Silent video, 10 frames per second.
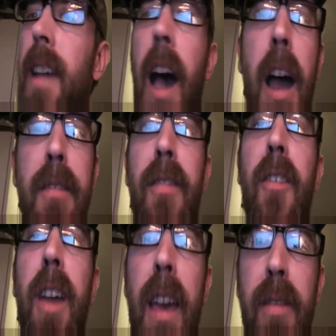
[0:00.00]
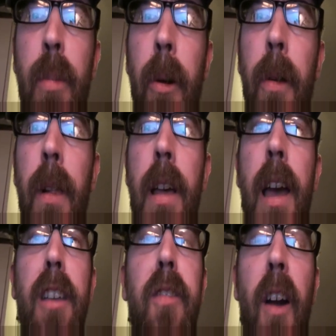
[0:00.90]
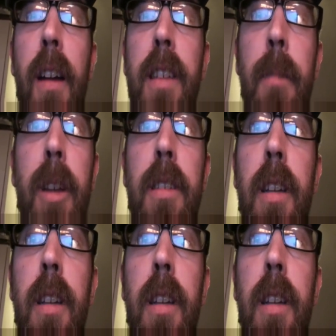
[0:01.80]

it's unforgivable. As far as I'm